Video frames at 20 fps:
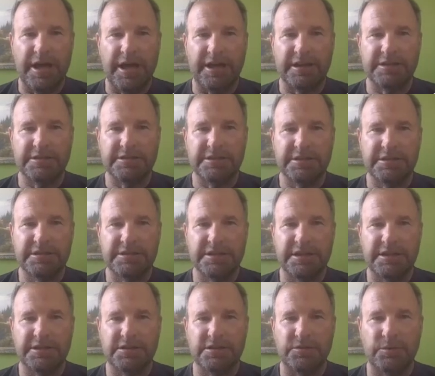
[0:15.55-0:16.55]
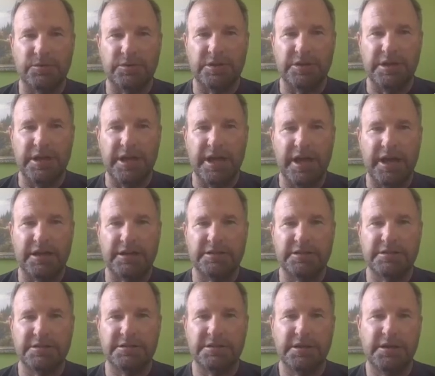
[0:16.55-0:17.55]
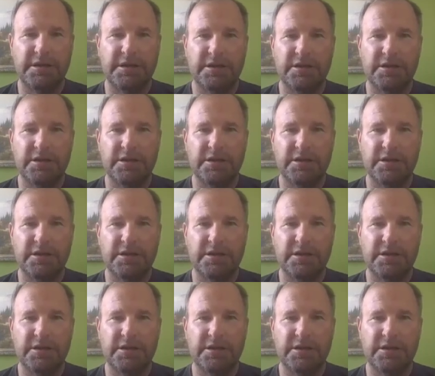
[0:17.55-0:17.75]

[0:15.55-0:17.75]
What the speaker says: axis it's called the x